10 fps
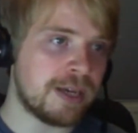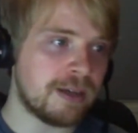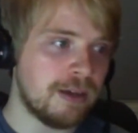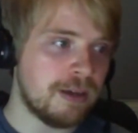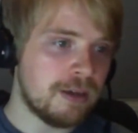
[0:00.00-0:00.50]
like
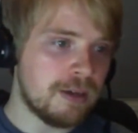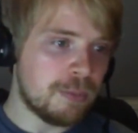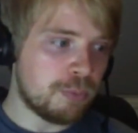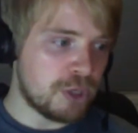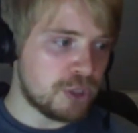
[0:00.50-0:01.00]

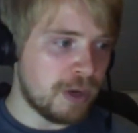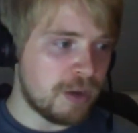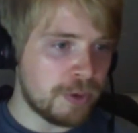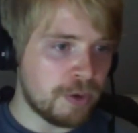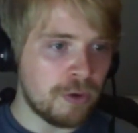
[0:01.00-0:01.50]
pressure might
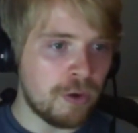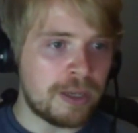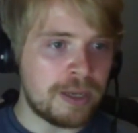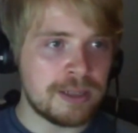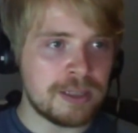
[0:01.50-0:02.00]
have been on
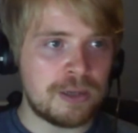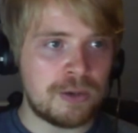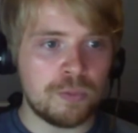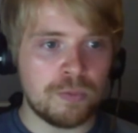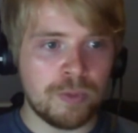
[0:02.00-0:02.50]
Ollie
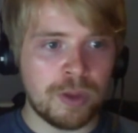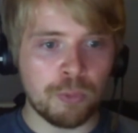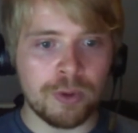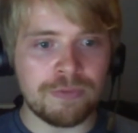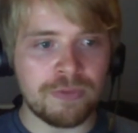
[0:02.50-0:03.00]
until they
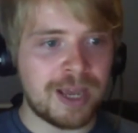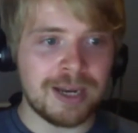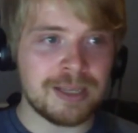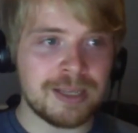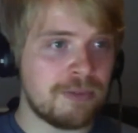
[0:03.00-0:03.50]
brought in
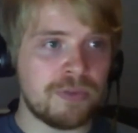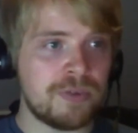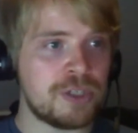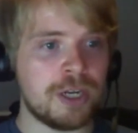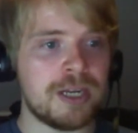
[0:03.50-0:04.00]
Fernandes, and
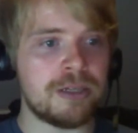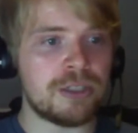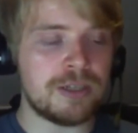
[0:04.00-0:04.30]
everything changed.